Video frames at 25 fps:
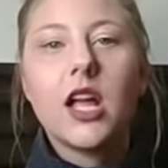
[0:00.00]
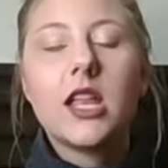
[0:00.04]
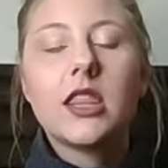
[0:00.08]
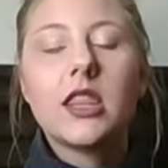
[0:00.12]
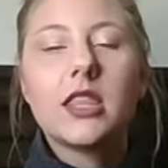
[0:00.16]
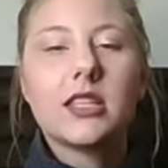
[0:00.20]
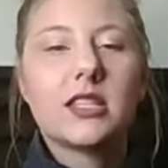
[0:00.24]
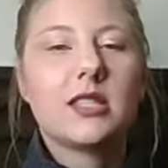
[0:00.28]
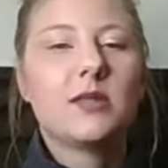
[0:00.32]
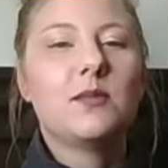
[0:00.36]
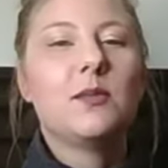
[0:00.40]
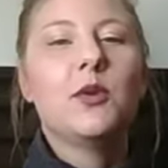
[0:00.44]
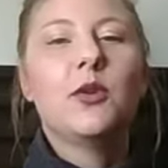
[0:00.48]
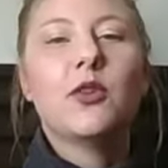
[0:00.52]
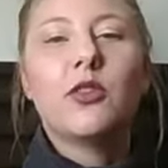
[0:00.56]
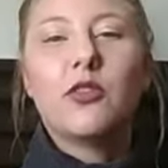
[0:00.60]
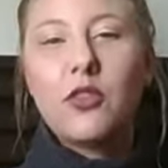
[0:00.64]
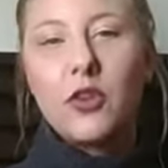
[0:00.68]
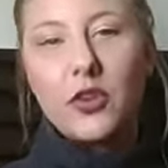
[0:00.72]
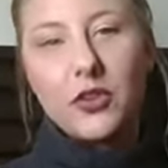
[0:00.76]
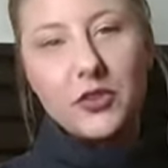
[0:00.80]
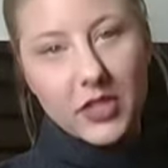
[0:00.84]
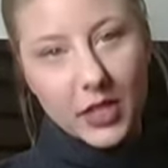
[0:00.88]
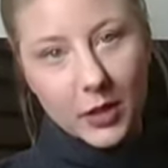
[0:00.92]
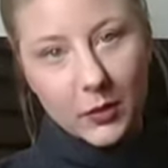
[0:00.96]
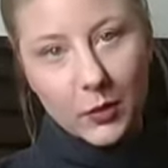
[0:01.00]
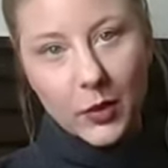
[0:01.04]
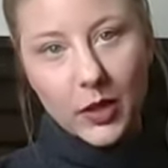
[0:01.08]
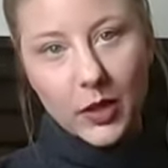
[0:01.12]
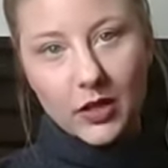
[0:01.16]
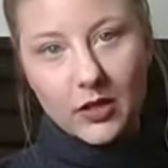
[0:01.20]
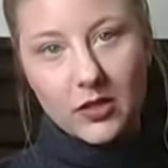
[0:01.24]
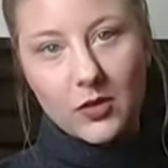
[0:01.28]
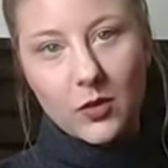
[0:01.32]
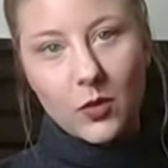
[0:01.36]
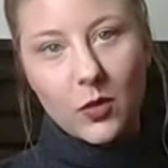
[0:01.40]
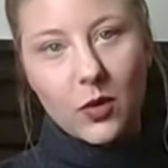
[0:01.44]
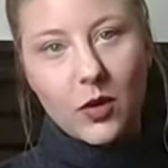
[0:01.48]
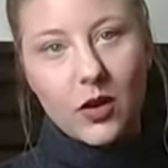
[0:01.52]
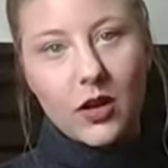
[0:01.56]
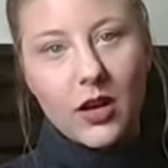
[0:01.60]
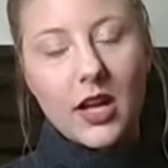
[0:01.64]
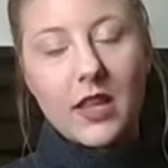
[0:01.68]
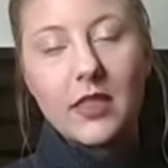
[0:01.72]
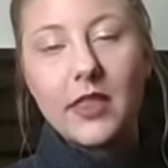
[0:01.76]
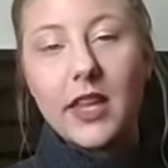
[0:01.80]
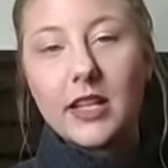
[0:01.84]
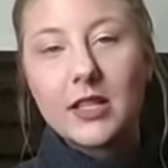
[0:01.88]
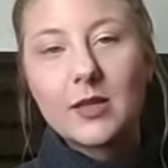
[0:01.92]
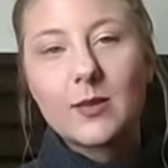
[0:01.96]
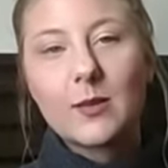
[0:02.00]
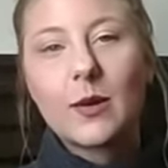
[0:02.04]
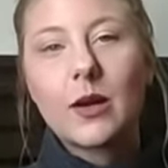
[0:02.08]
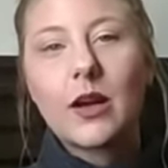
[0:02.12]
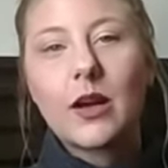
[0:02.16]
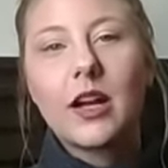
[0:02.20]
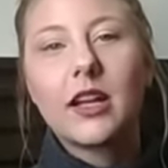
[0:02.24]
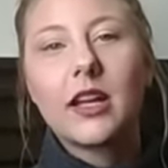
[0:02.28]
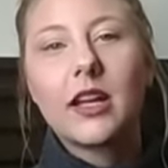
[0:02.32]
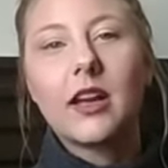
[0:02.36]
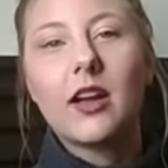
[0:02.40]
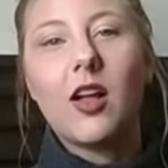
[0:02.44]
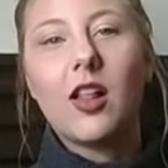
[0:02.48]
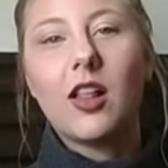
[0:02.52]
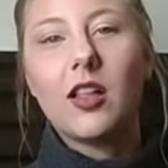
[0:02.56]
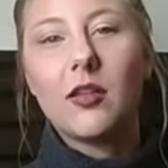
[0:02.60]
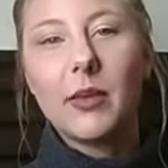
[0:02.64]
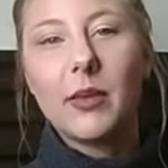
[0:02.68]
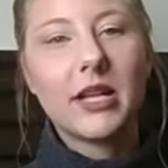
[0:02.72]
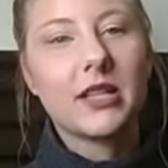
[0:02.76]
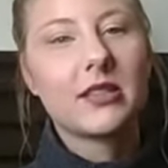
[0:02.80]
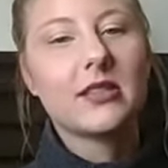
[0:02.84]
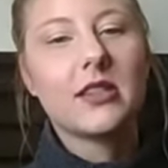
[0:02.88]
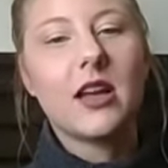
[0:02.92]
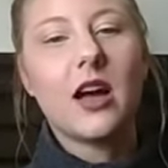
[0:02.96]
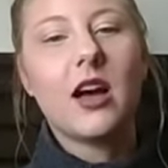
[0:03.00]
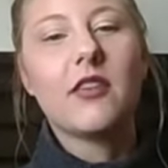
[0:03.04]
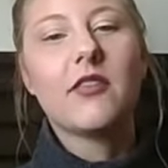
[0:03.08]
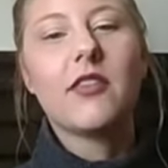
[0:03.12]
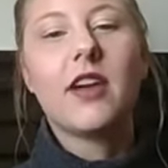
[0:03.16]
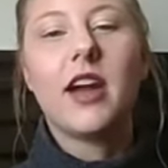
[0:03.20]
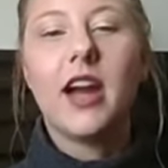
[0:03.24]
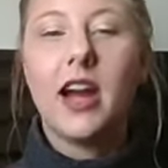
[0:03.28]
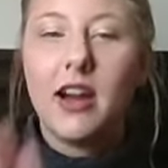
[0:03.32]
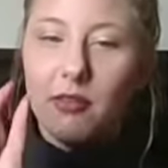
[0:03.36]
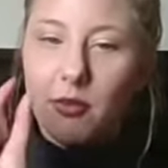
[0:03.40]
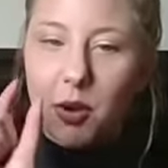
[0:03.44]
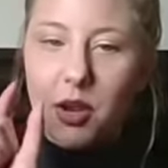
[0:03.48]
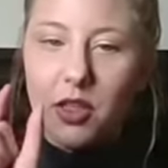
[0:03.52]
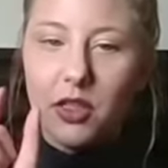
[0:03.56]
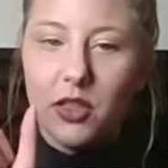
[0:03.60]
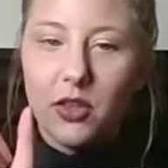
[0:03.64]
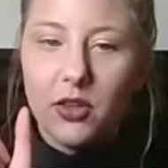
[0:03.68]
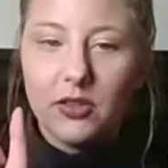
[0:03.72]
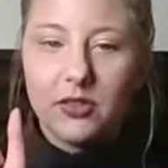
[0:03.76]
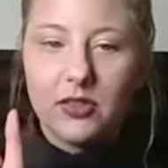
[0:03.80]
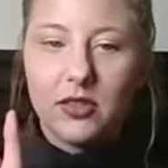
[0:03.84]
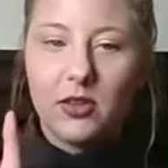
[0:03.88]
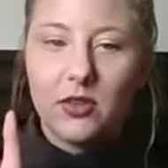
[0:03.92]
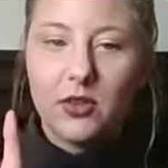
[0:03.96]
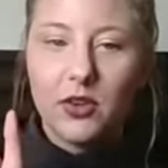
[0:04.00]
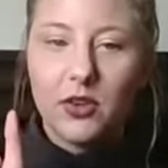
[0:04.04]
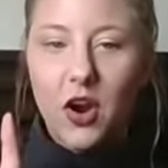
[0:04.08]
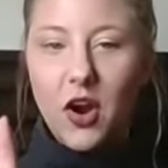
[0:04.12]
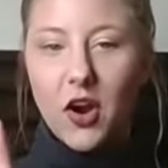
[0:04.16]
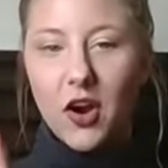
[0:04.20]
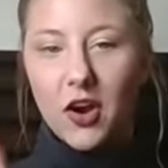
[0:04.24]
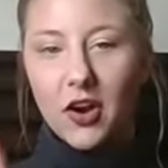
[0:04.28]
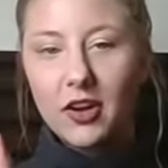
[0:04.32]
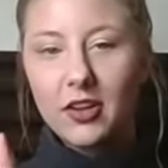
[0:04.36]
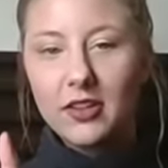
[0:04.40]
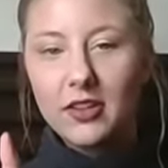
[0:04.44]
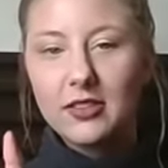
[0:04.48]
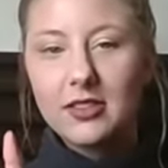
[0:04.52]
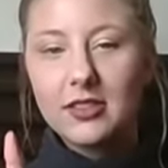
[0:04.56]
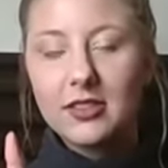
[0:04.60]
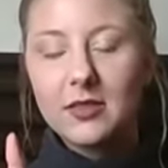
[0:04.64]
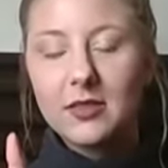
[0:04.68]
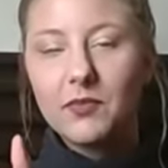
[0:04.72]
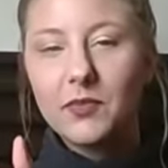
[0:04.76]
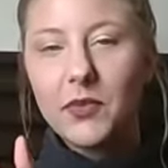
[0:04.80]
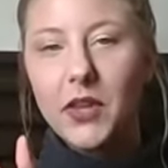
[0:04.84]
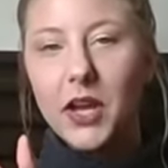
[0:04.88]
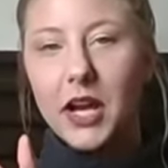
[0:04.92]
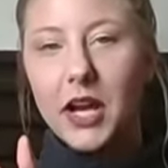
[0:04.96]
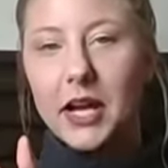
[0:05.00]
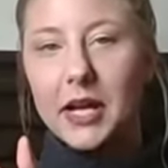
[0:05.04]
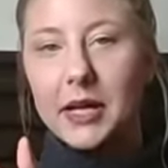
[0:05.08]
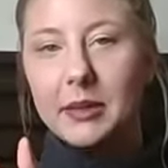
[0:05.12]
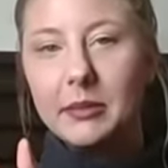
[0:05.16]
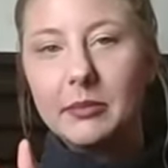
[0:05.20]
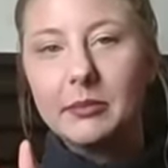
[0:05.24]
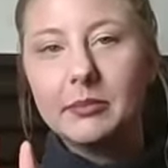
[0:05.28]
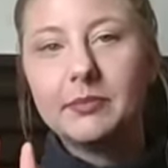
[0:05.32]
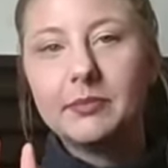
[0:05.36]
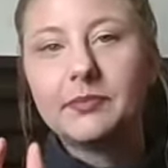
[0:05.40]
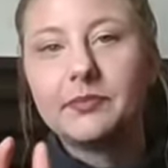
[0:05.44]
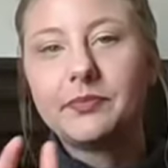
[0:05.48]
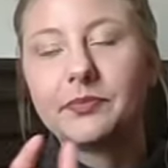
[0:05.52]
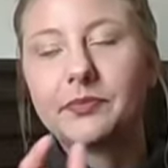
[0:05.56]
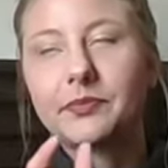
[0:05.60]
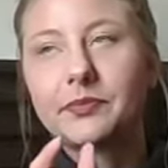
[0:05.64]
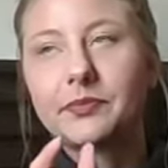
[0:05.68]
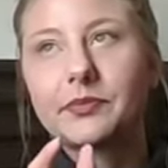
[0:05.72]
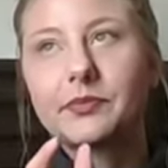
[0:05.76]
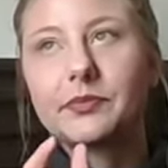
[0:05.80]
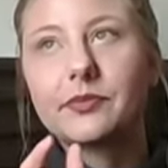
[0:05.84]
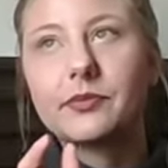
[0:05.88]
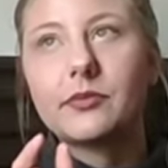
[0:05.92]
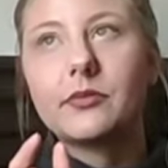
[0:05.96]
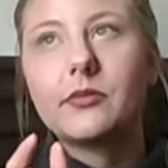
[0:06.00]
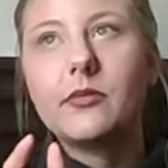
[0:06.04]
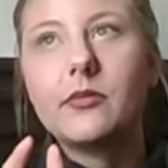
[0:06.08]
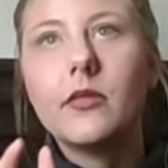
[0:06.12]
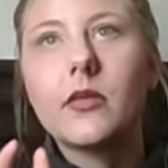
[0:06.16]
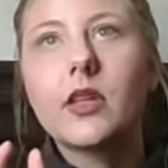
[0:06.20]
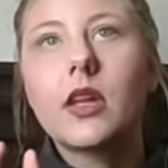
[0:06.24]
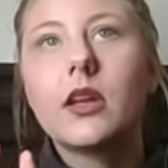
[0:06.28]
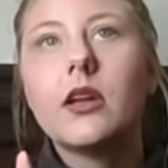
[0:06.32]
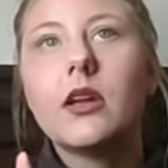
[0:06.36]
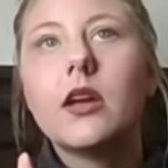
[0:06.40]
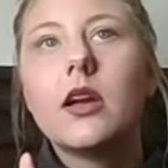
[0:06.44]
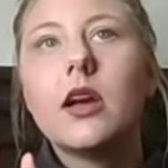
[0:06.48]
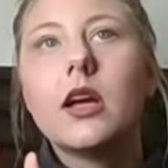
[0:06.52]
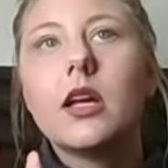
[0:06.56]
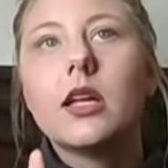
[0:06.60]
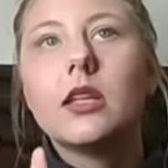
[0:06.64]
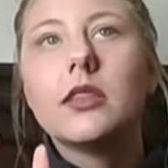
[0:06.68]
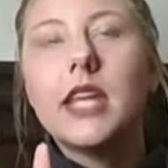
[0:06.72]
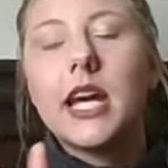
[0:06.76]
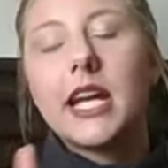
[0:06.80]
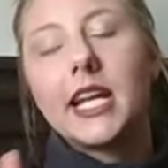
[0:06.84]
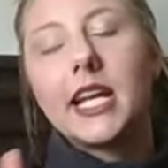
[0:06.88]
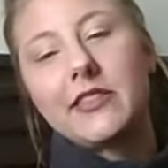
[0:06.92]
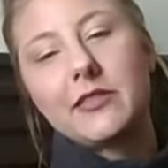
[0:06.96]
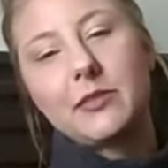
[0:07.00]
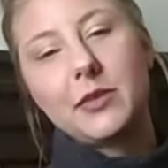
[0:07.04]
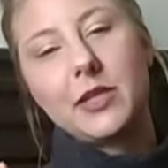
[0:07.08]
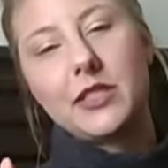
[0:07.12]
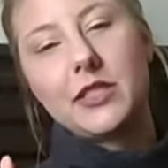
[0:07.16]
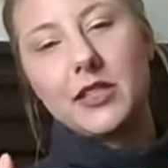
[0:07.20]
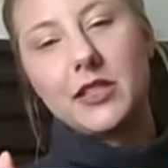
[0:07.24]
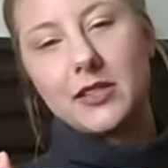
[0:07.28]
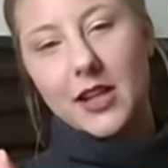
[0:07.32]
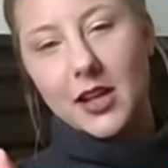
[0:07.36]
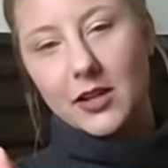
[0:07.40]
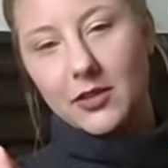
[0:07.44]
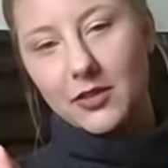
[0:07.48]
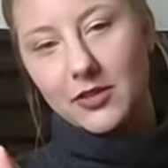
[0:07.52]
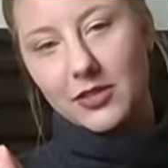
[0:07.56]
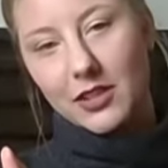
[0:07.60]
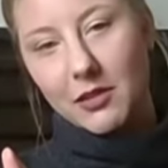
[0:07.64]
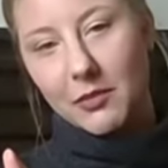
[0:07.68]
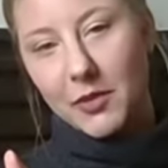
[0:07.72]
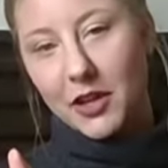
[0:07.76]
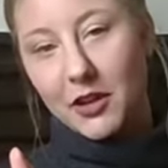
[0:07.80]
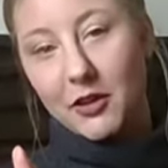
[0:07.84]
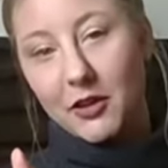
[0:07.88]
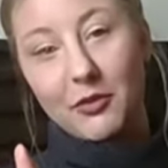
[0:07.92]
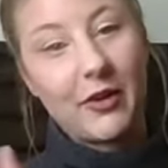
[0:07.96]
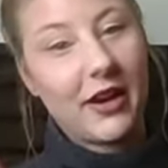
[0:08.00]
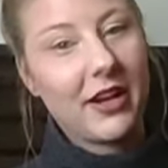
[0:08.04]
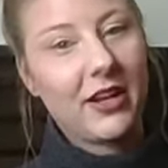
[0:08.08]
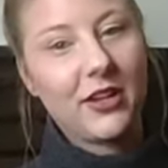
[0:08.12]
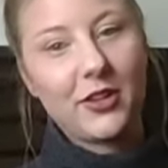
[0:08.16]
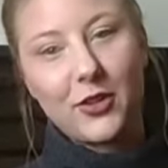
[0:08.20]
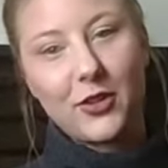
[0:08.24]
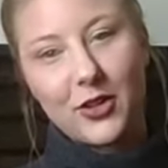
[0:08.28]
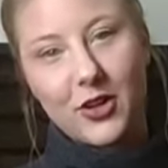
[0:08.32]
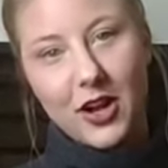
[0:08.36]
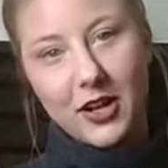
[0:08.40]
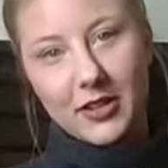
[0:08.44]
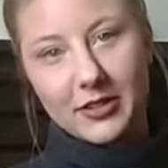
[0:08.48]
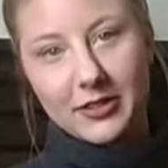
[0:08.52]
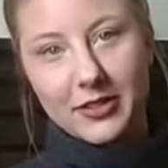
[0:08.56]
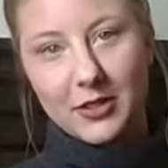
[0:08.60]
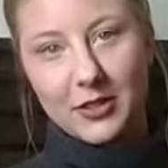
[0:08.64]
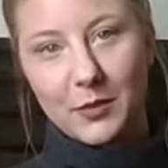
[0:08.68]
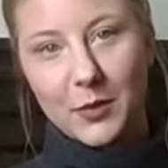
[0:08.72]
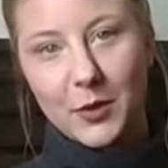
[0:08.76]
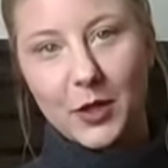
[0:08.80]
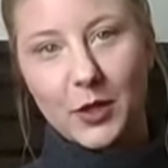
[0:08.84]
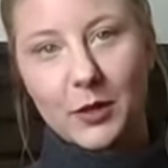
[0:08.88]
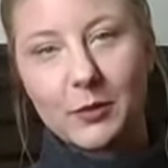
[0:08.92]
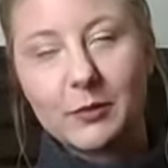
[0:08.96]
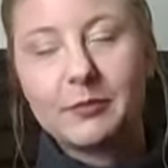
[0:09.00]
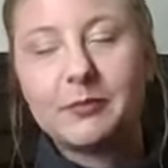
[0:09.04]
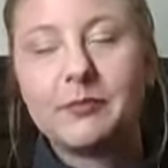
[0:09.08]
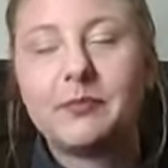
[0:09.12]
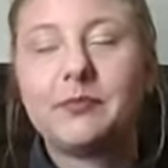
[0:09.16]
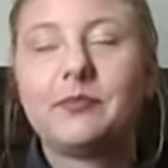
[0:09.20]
this beautiful Dick Blick store, and that's where I get all of my stuff. I have one of those little cards that gives me discounts because I'm like a regular customer.